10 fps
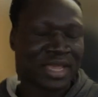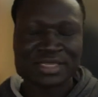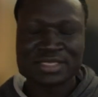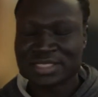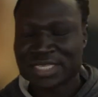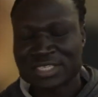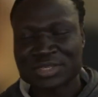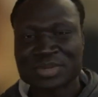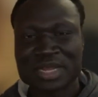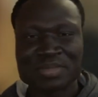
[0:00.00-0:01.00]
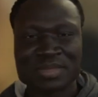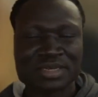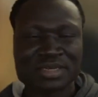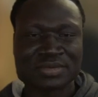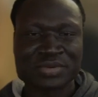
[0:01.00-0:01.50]
said sometimes
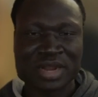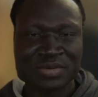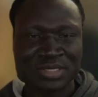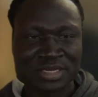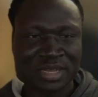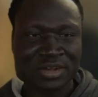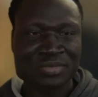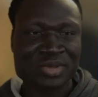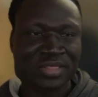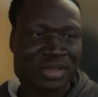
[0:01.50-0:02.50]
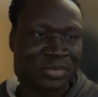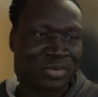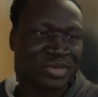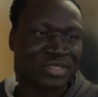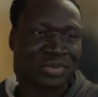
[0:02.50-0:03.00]
that when I was in Kakuma, there are
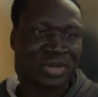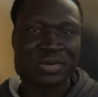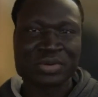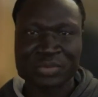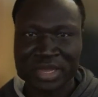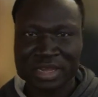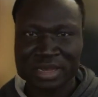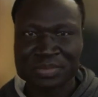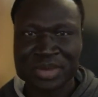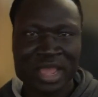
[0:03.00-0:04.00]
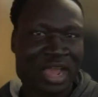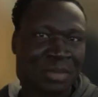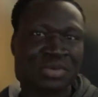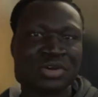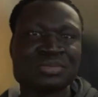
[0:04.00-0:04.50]
moments while I will wake up, I
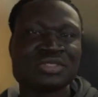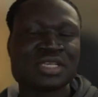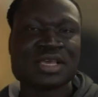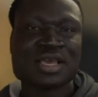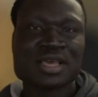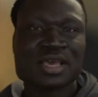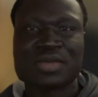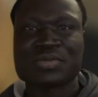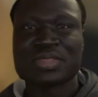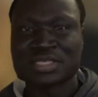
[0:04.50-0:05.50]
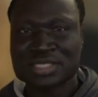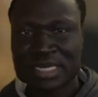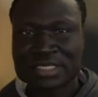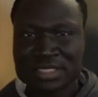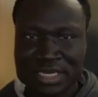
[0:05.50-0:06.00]
have hopes. And when the
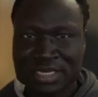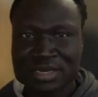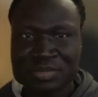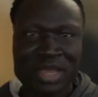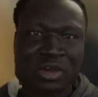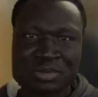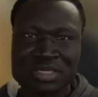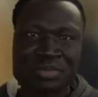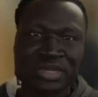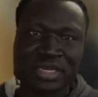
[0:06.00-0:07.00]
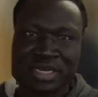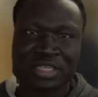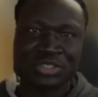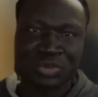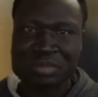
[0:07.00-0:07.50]
sun set, my hopes are being
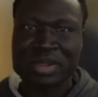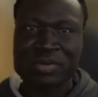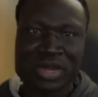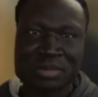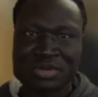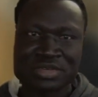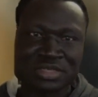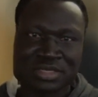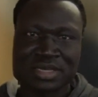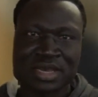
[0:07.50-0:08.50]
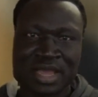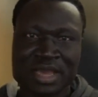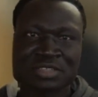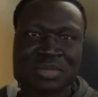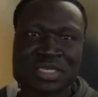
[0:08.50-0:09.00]
crushed one by one because I
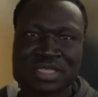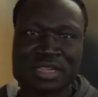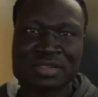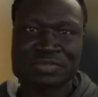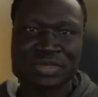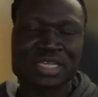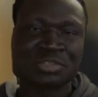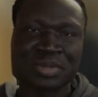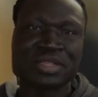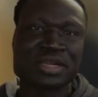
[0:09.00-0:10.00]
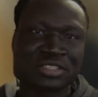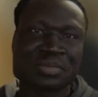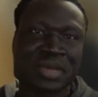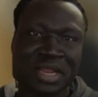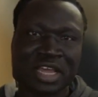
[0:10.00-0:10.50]
ask myself, will I spend the rest
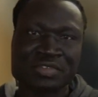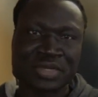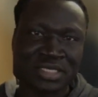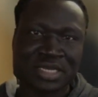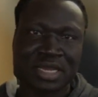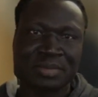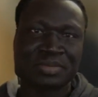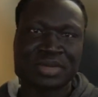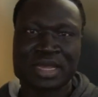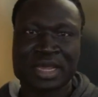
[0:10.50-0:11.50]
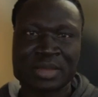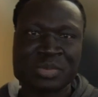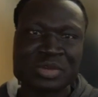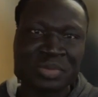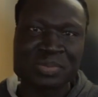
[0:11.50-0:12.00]
of my life in this camp? I
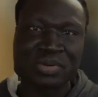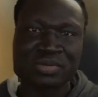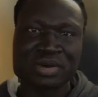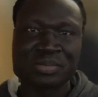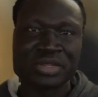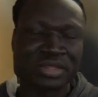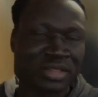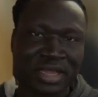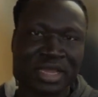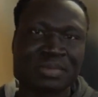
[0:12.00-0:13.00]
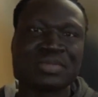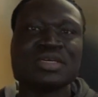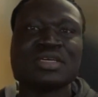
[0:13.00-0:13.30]
meet people who have been in the camp